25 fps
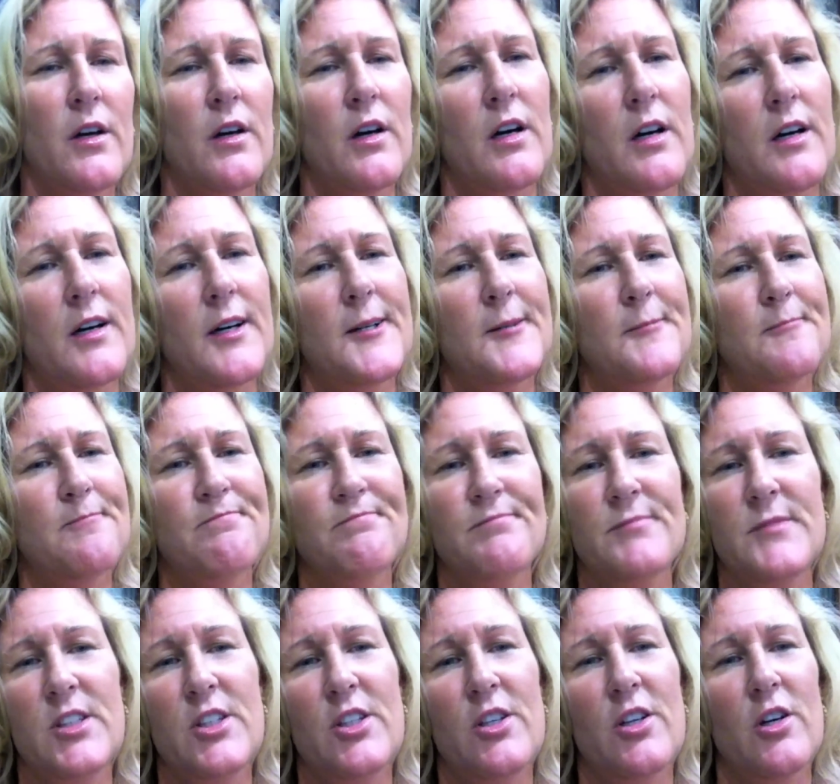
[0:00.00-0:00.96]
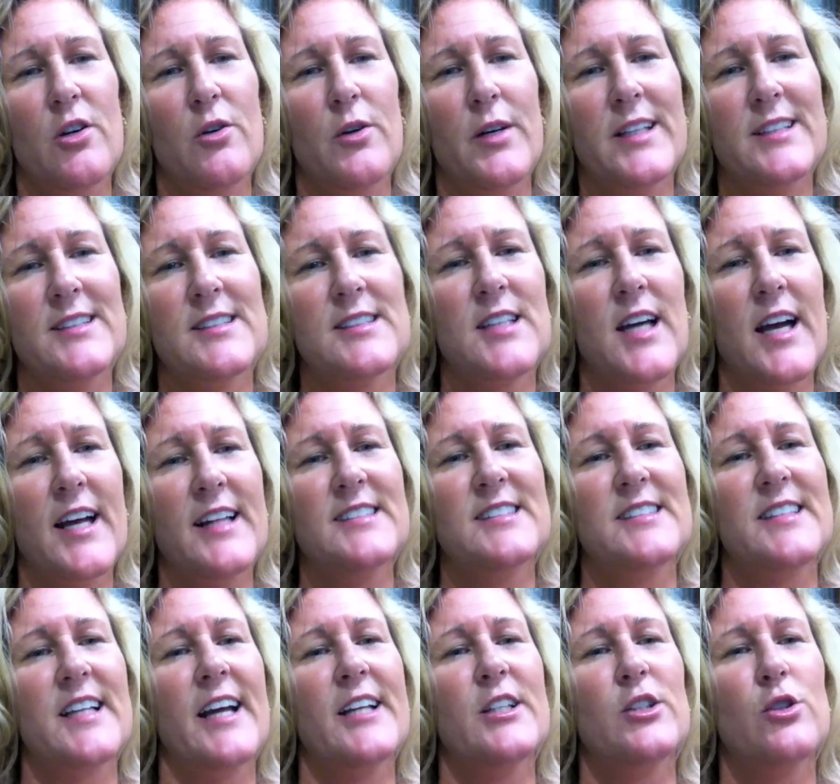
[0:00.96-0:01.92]
Um, you know, it's science
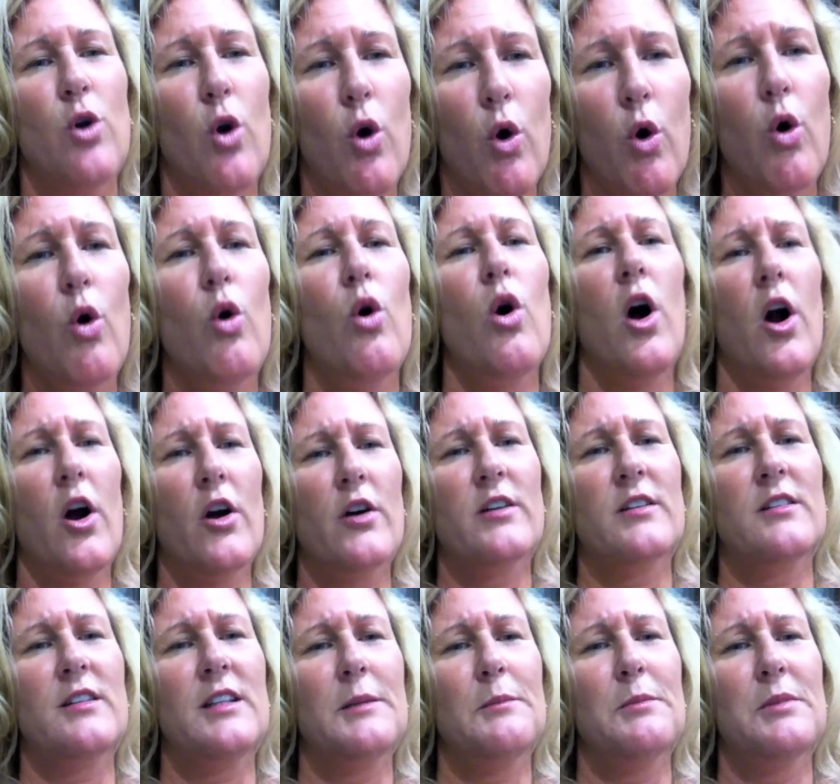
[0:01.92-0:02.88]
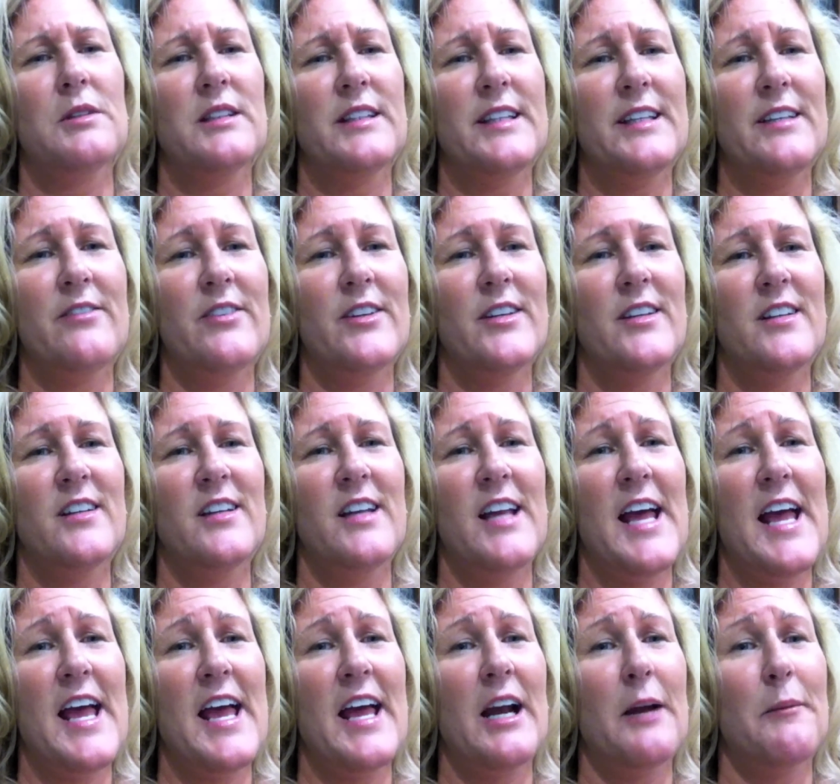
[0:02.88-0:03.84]
that I wholeheartedly believe in
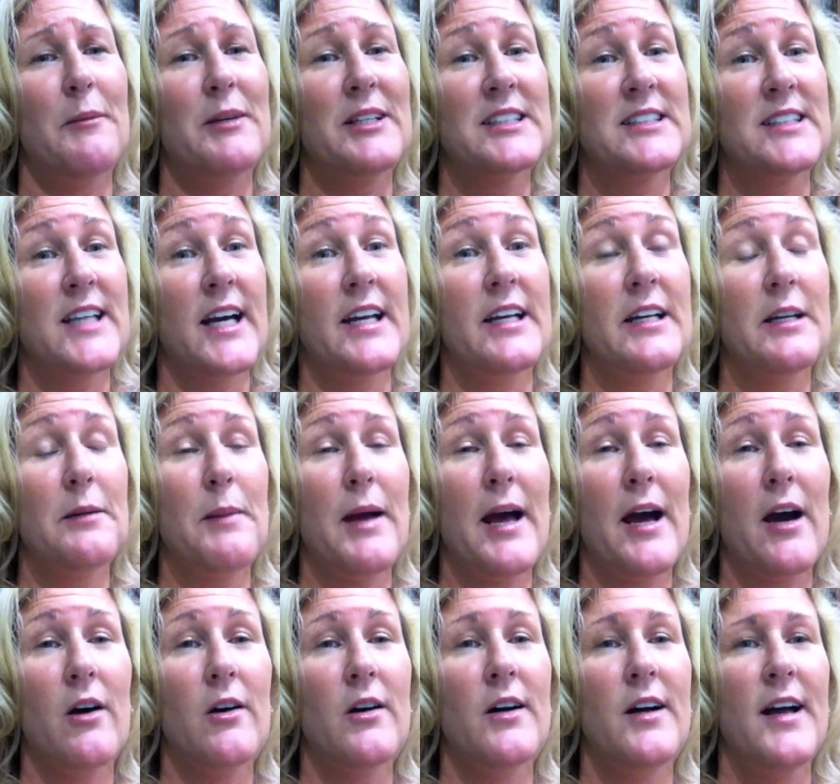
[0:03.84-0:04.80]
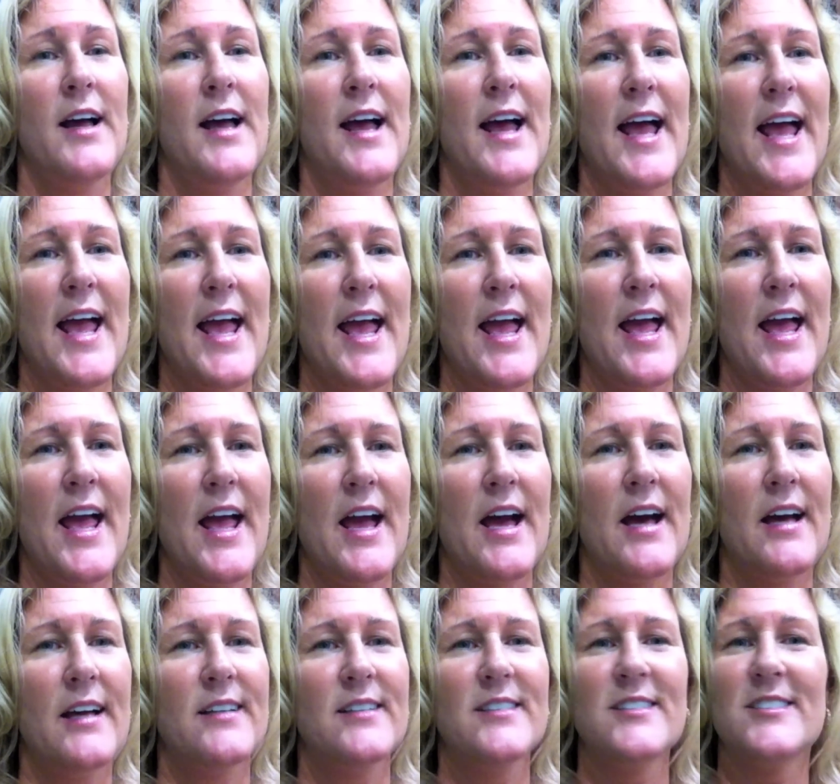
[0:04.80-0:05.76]
and I'm excited about,
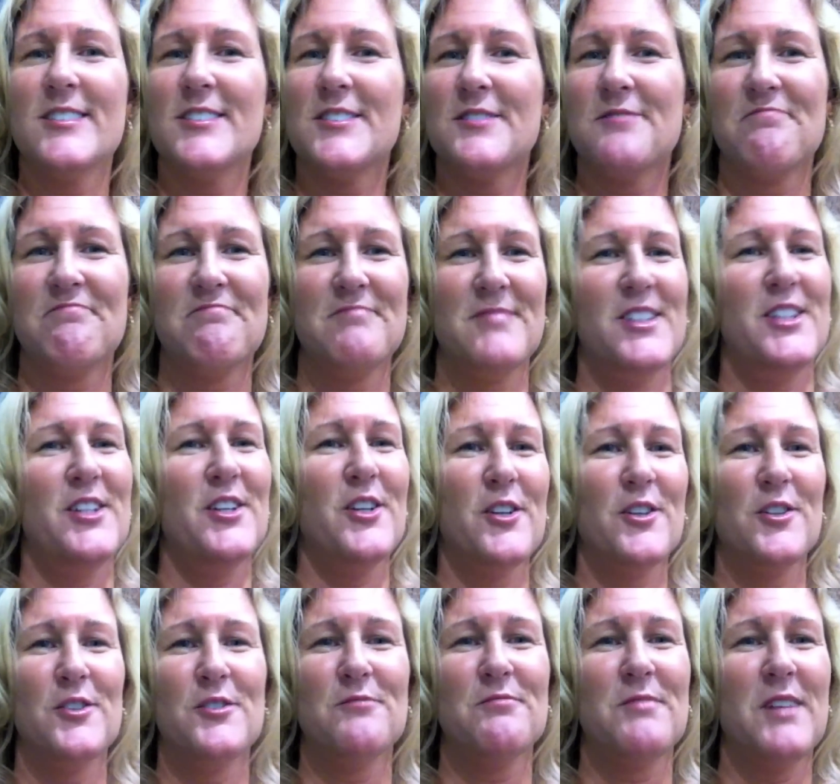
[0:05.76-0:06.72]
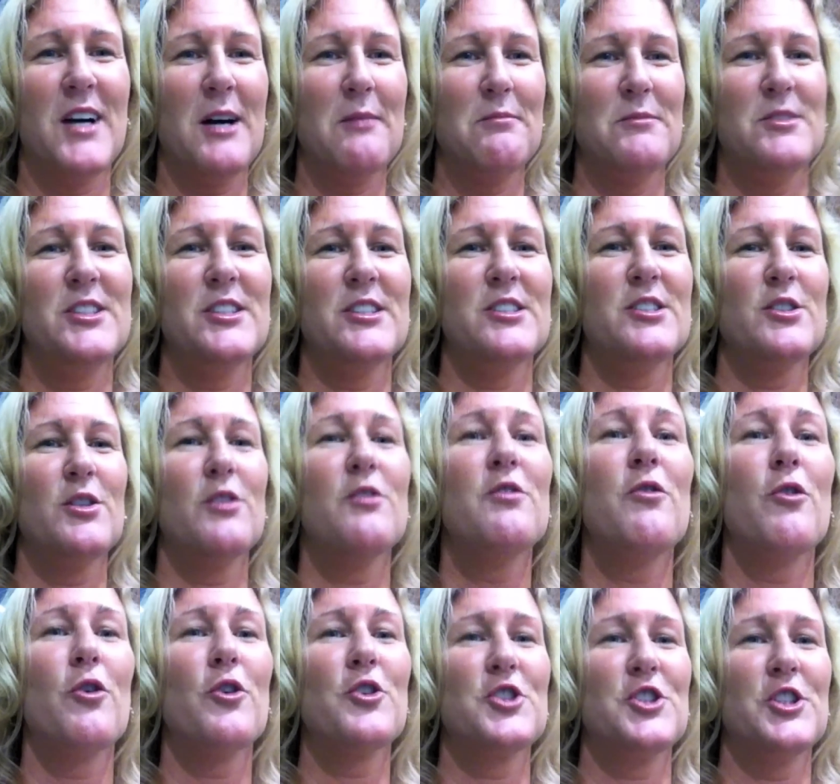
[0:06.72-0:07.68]
and you know, I'm just so
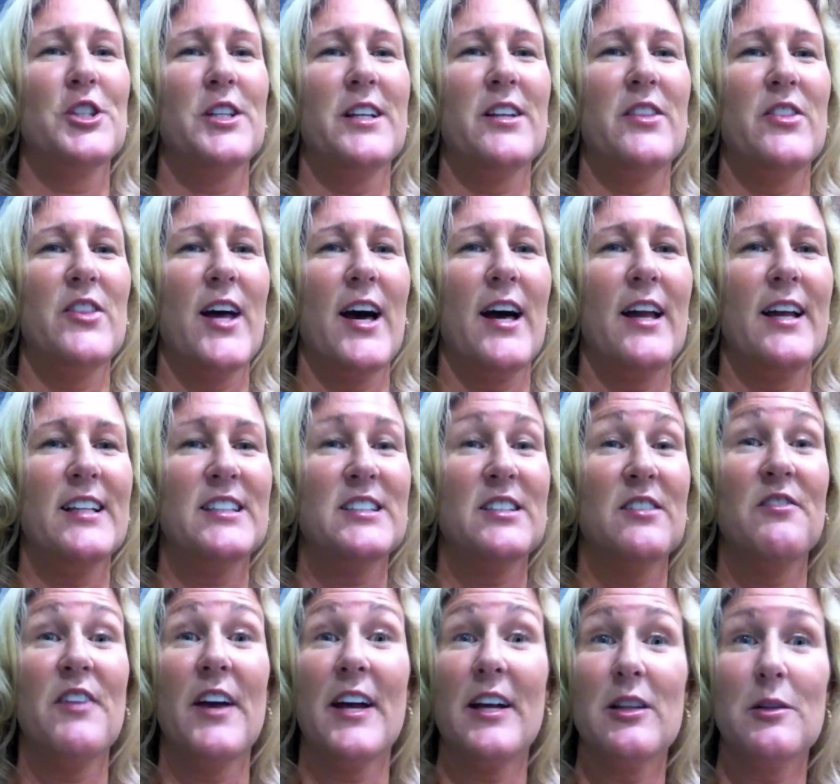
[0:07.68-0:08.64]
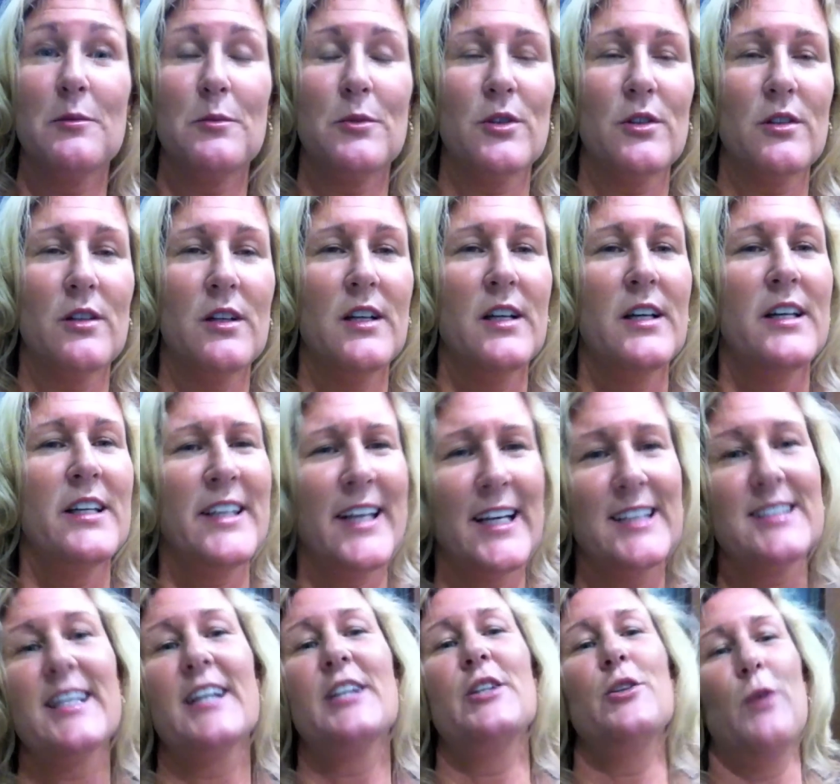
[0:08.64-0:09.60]
fortunate that it's available.
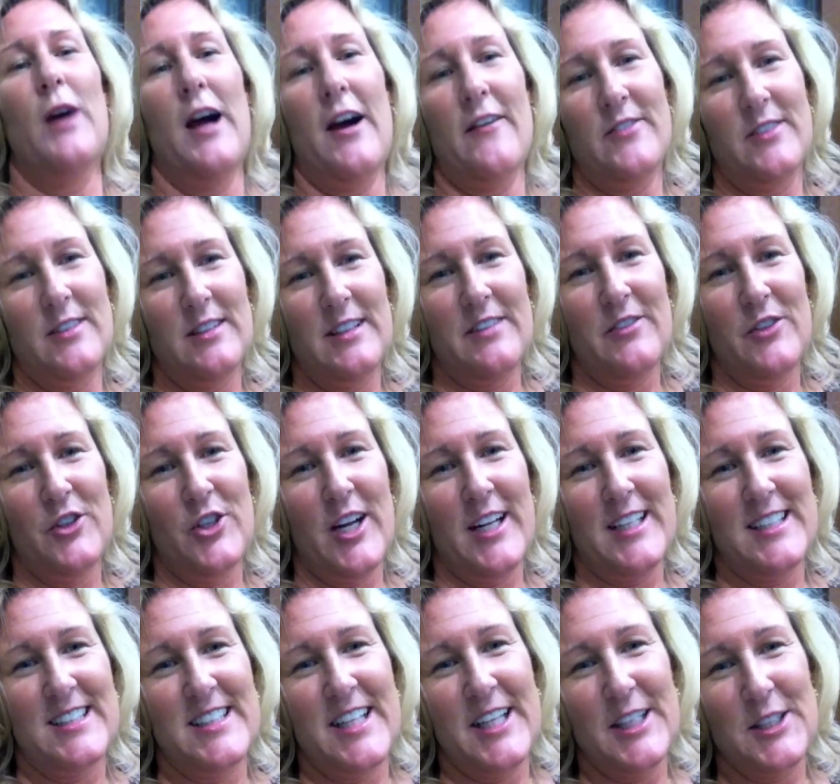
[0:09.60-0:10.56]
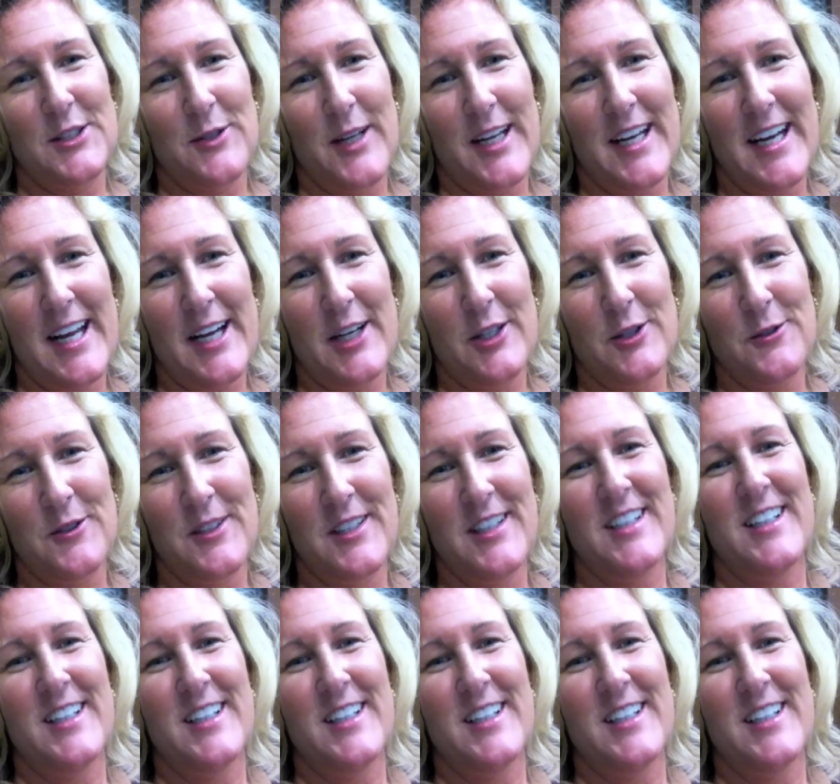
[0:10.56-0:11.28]
Yes, I do have to leave the United States right now.